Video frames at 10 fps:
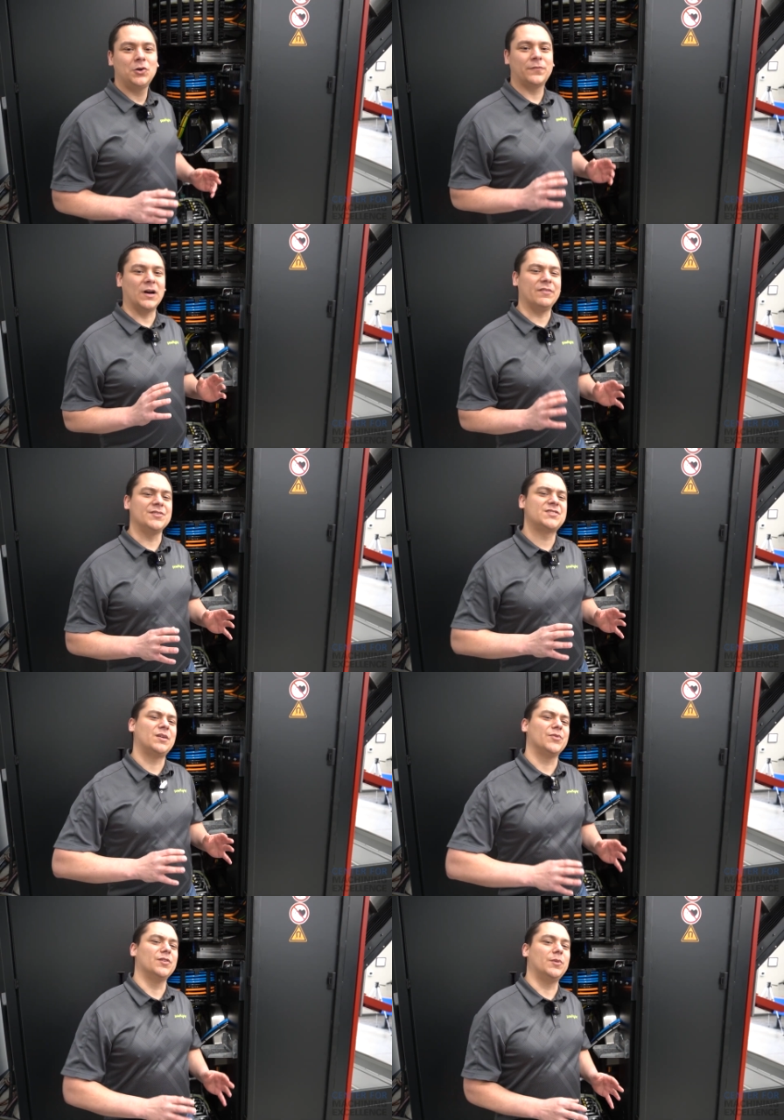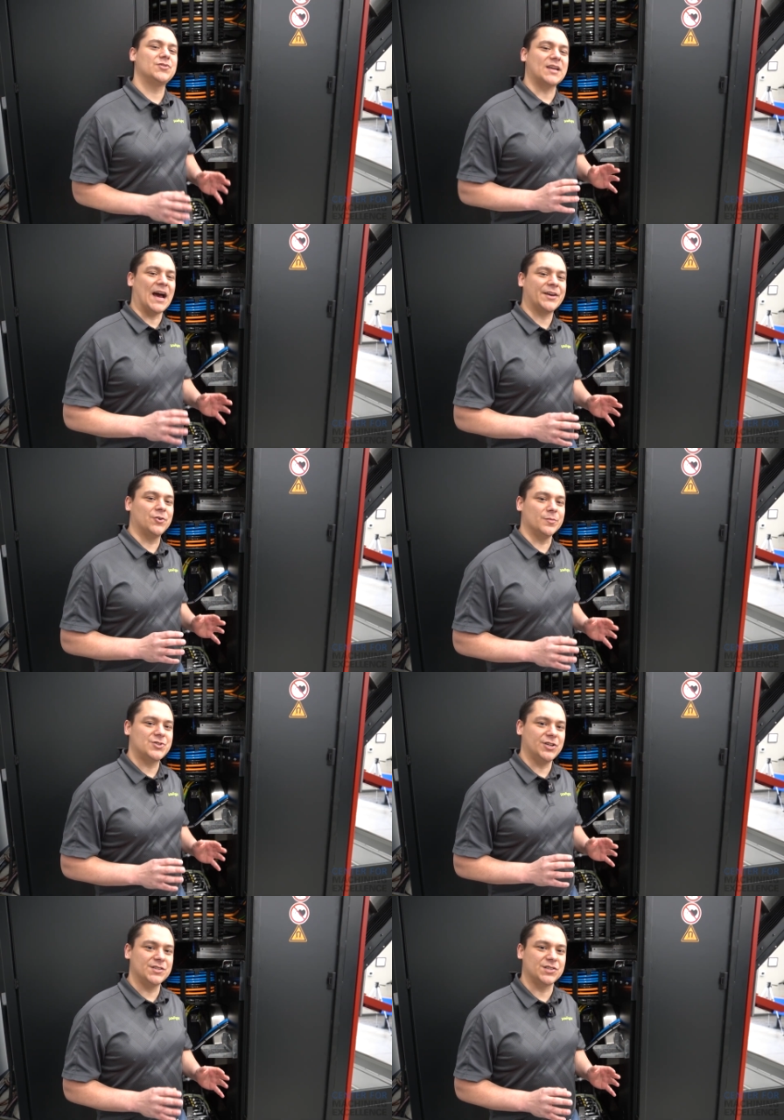for having some of the most accurate
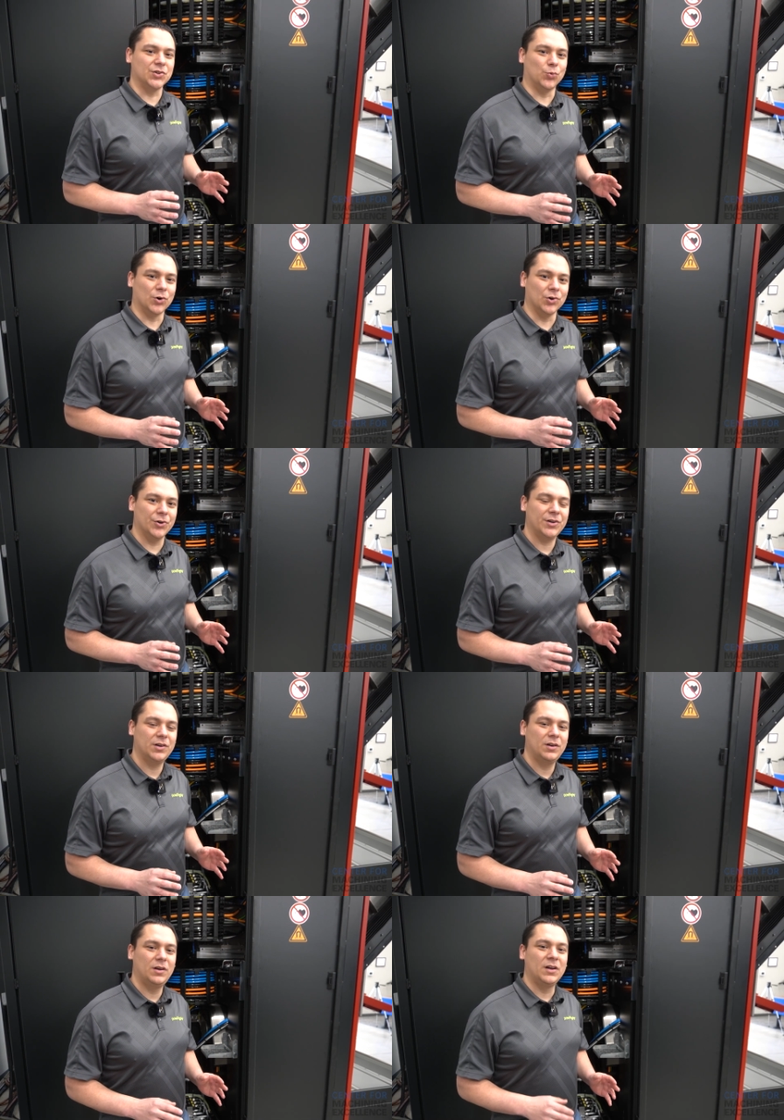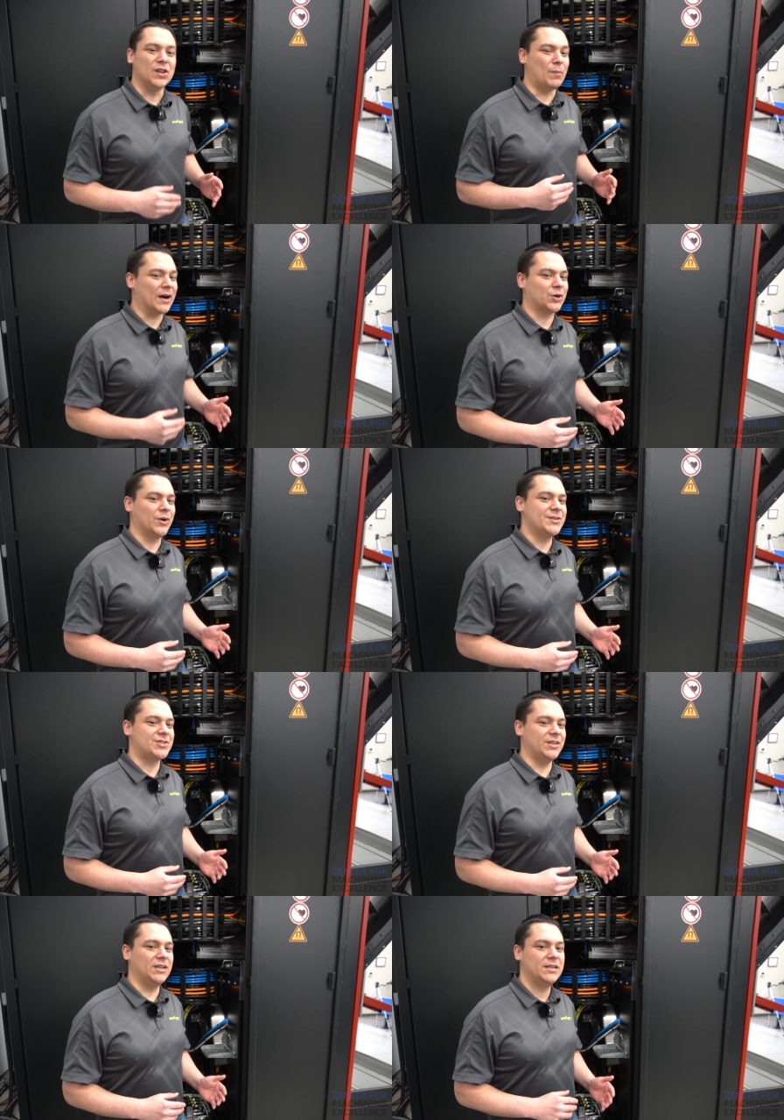machines in the world. The Micro
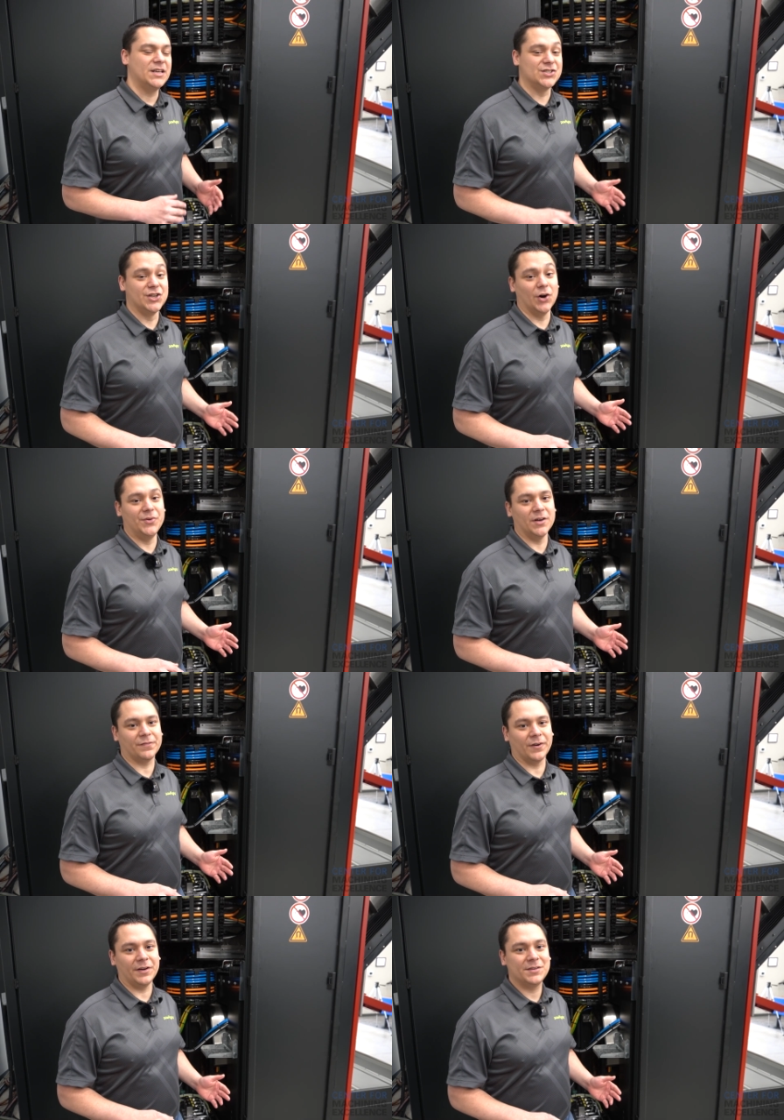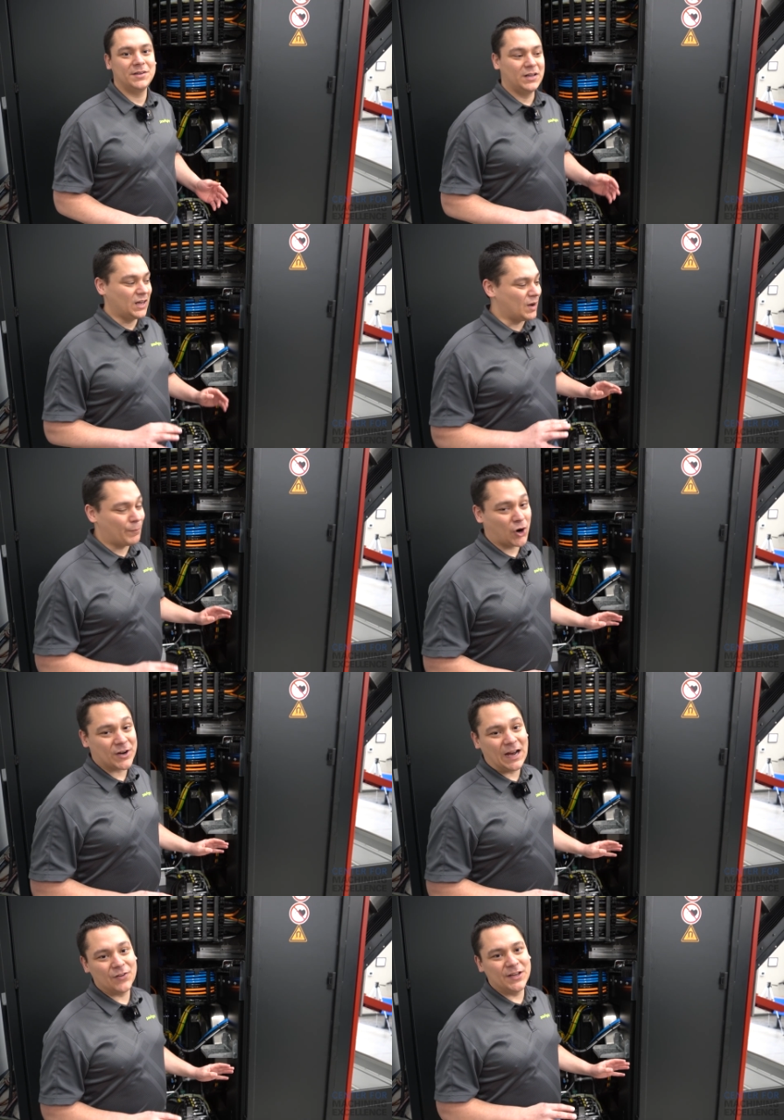HD is no different. Part
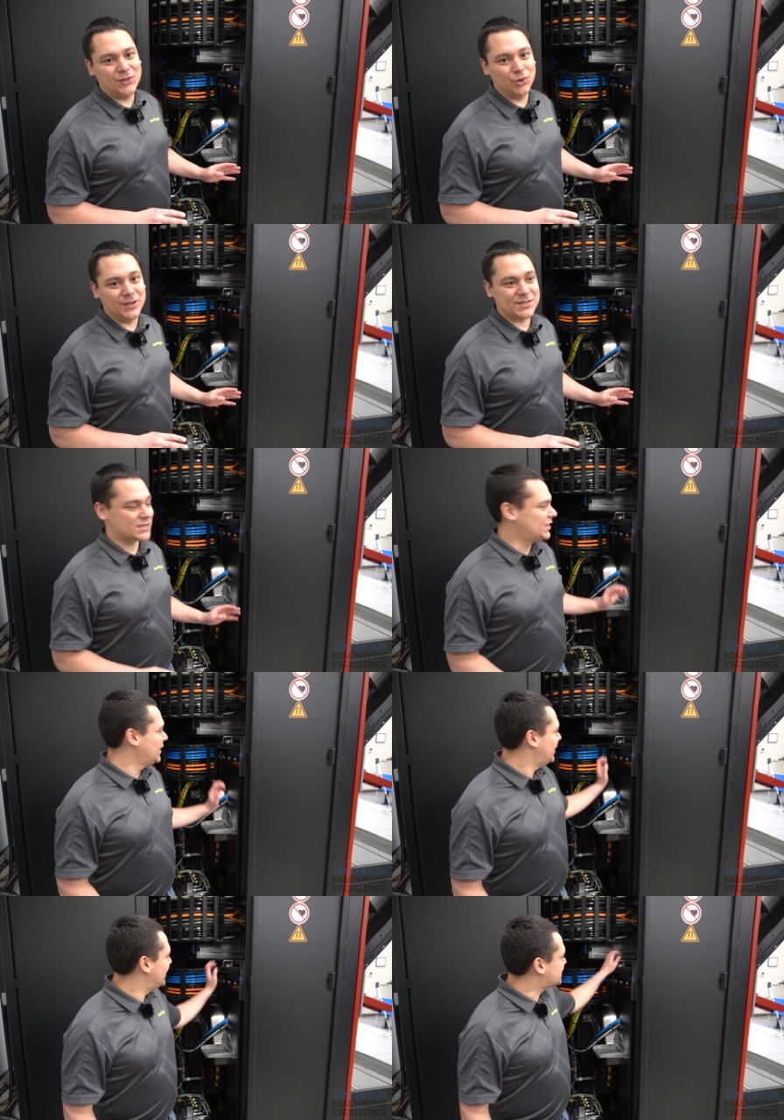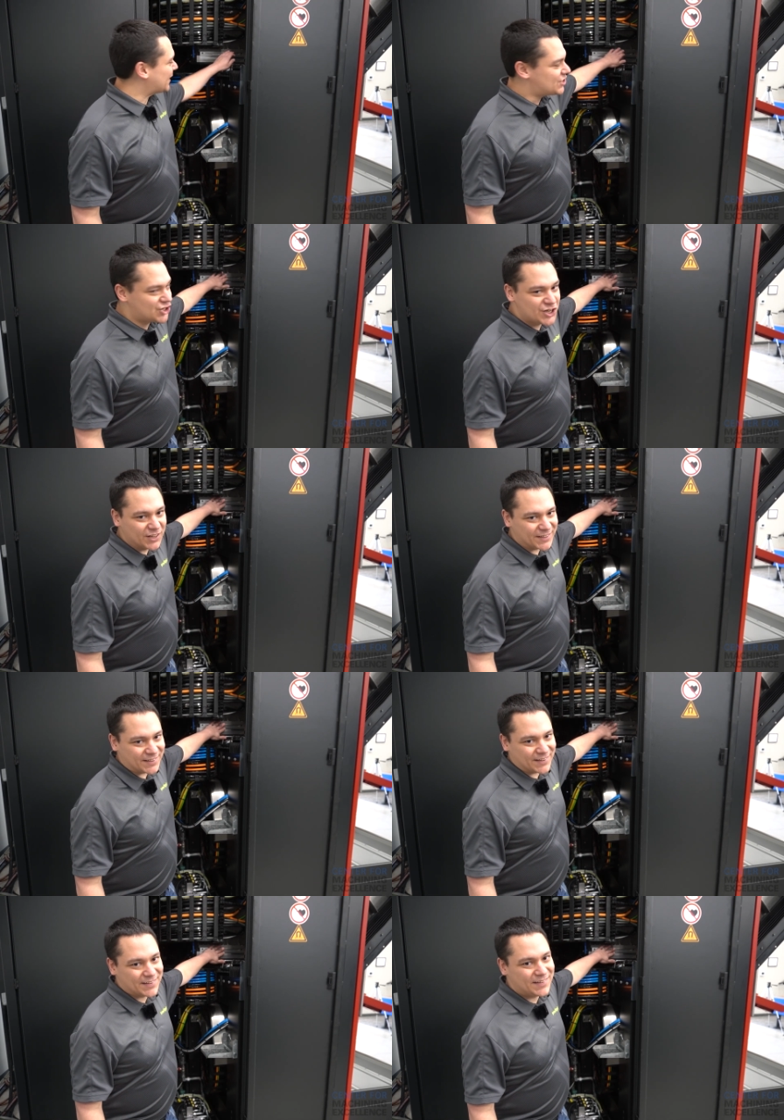of how they do this is by
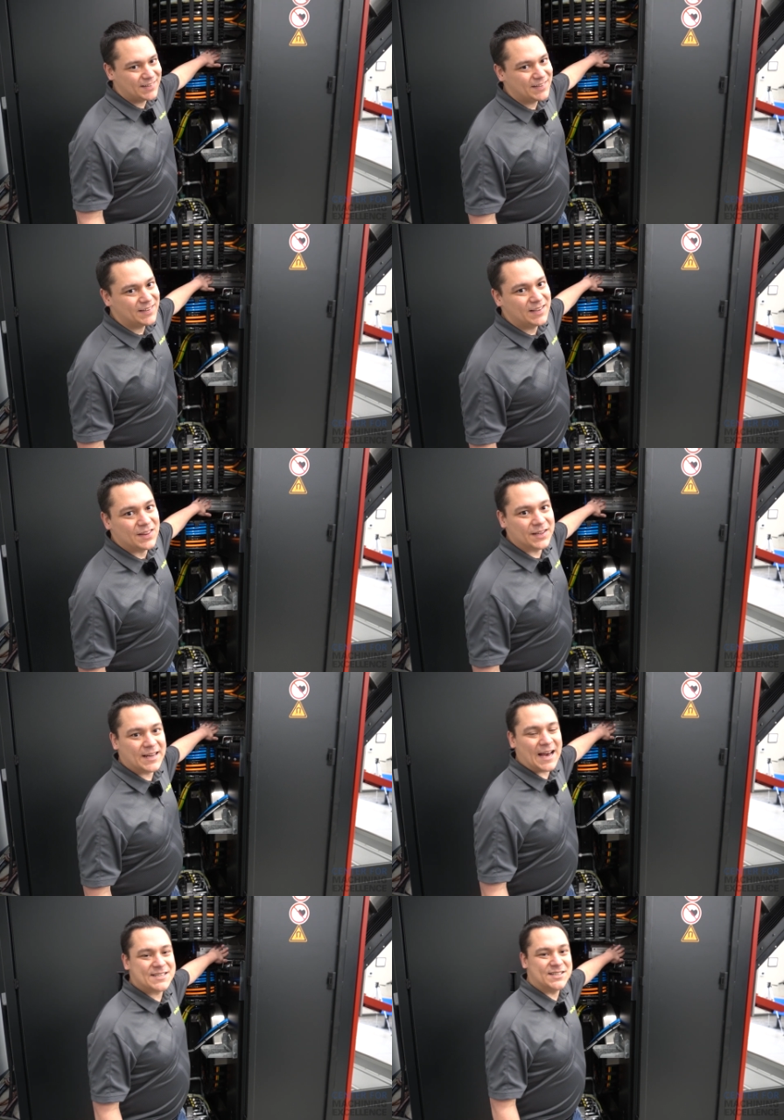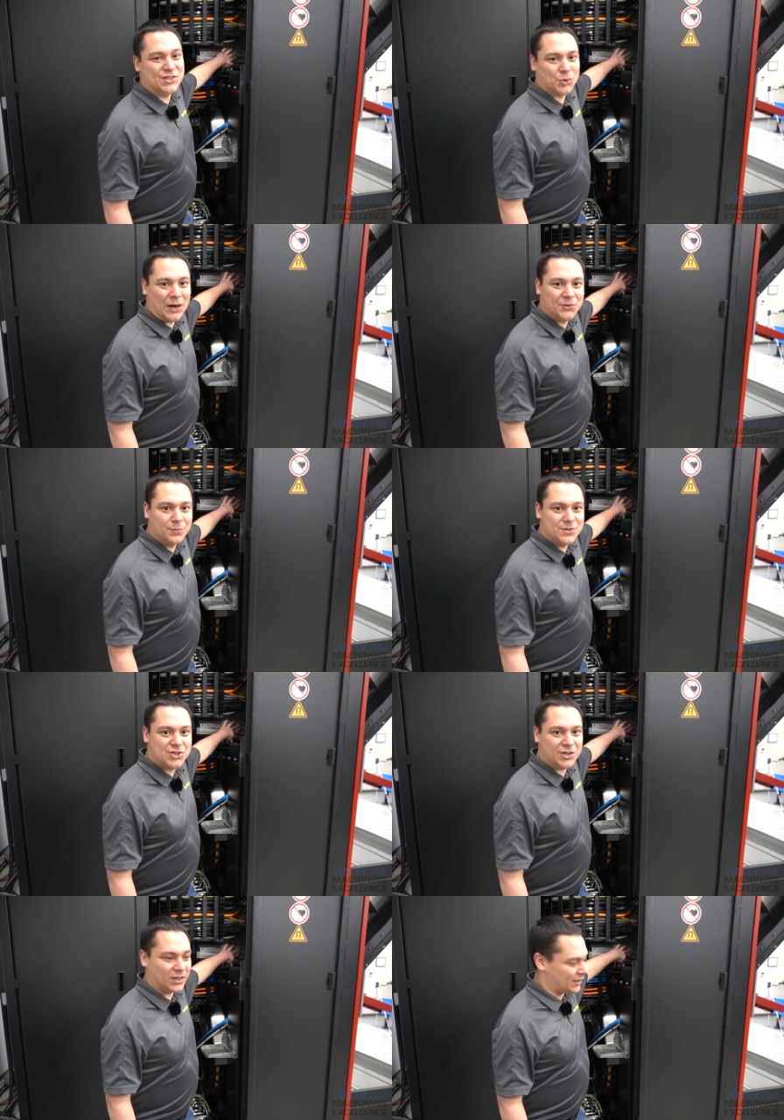chilling the casting throughout the
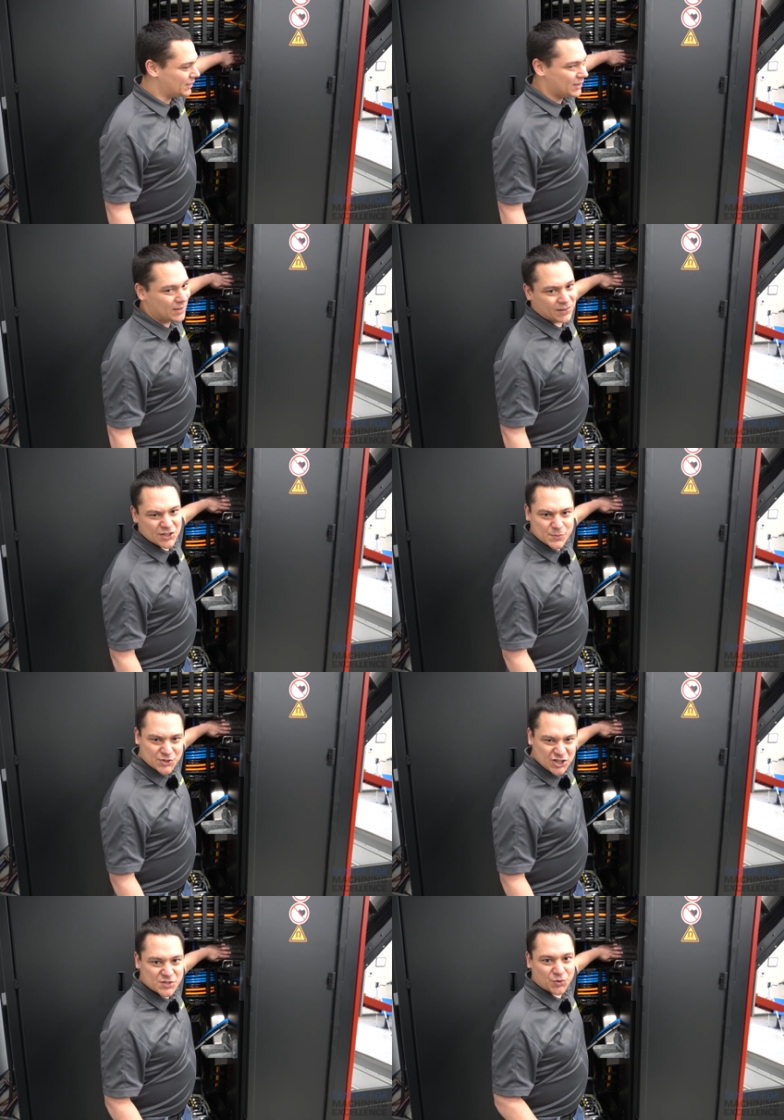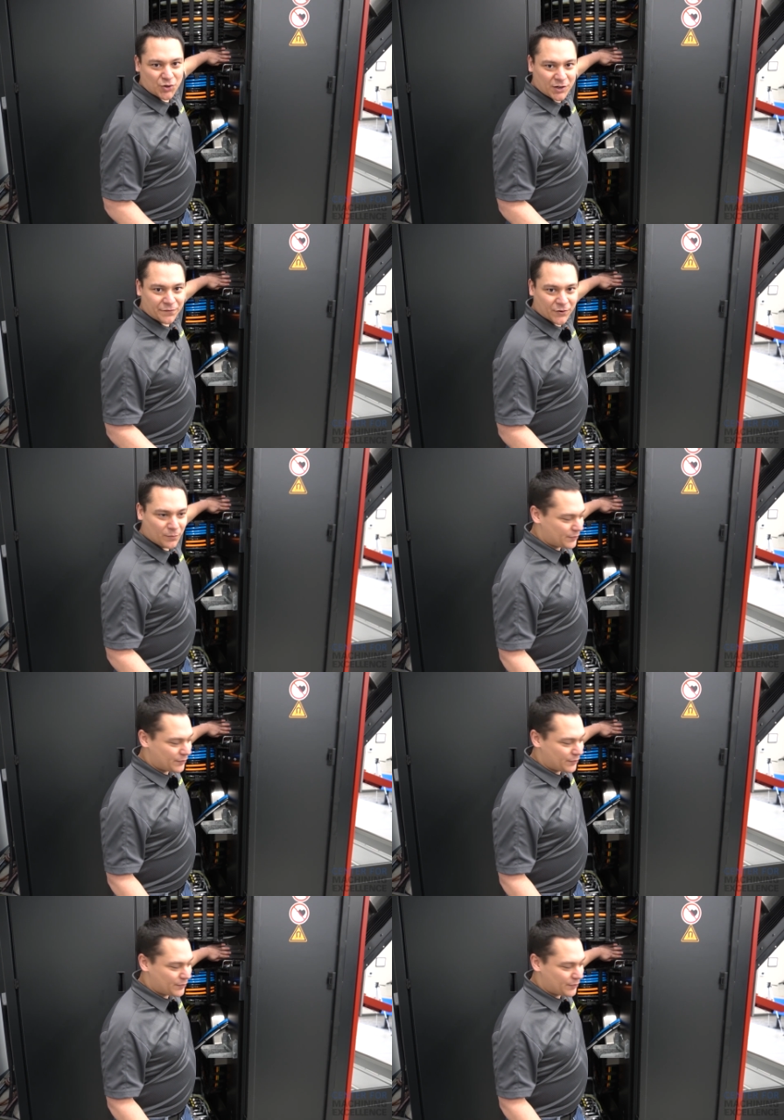machine. This machine's been running for a